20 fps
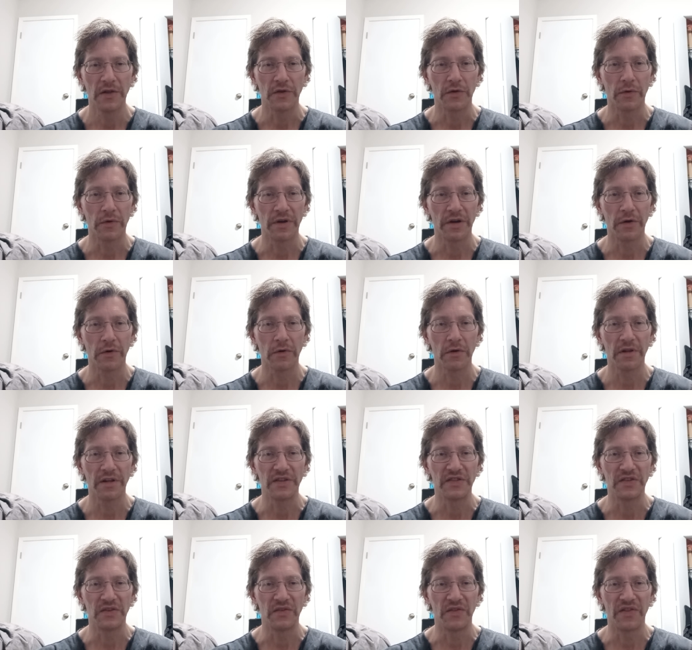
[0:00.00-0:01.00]
during the
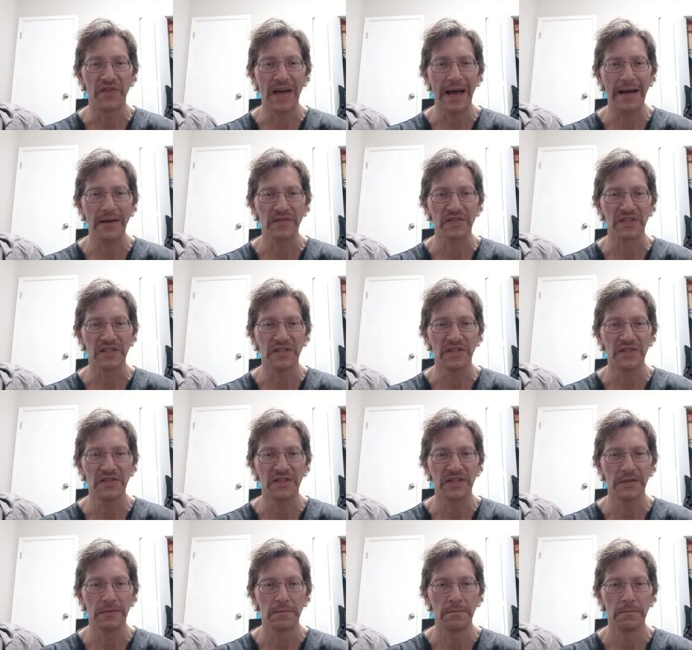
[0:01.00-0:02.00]
early
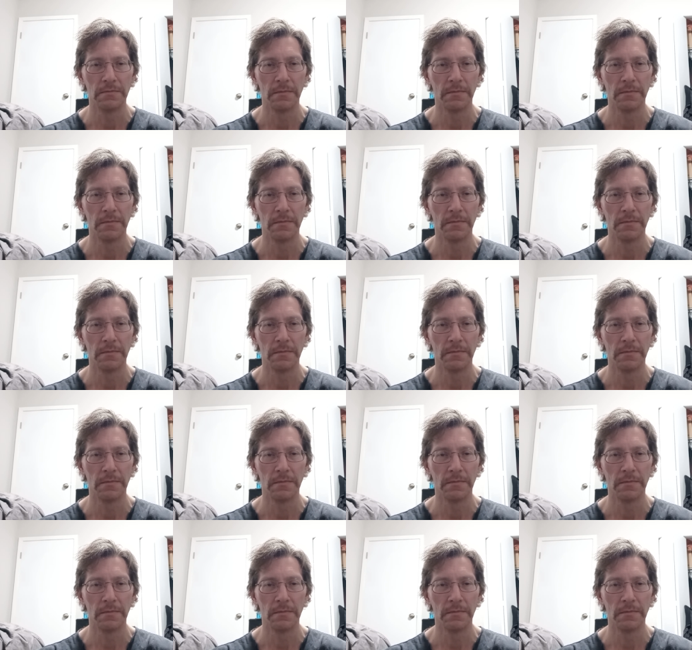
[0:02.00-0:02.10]
2000s.